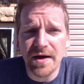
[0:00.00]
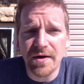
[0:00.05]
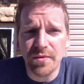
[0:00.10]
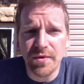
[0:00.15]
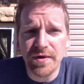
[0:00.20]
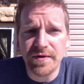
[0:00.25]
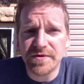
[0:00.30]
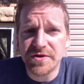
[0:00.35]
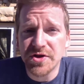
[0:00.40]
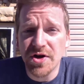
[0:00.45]

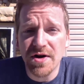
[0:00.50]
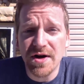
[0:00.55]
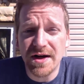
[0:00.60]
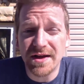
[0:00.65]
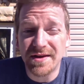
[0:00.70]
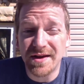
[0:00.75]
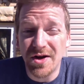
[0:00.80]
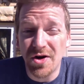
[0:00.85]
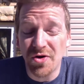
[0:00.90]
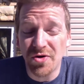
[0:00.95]
we've started
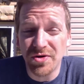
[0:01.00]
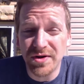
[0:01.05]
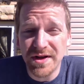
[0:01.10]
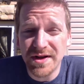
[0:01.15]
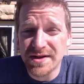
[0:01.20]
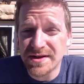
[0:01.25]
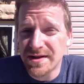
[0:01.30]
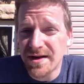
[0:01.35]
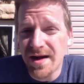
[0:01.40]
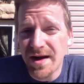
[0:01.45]
at the
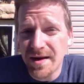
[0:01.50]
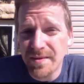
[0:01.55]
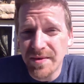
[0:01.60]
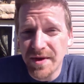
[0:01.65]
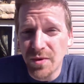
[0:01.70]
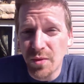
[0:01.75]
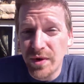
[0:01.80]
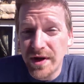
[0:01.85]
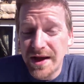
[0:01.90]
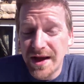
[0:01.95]
earliest time
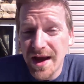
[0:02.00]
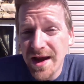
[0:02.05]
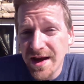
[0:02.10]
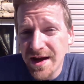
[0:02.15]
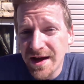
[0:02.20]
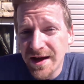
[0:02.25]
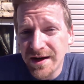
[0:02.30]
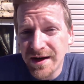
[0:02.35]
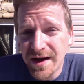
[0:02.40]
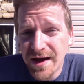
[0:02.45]
that we
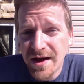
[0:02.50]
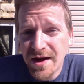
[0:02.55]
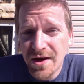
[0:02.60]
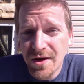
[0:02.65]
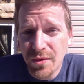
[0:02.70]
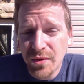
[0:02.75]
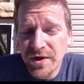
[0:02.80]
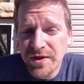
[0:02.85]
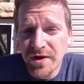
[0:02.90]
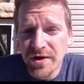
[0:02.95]
can
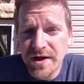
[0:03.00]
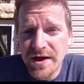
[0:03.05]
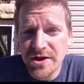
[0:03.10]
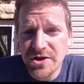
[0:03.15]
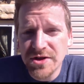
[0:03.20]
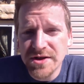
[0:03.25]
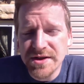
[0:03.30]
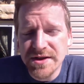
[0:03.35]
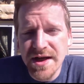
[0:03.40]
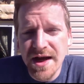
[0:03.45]
with our
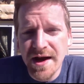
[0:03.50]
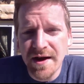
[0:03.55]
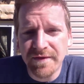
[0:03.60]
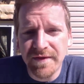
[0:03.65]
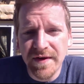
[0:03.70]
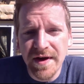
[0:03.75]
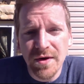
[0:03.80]
kitchen staff,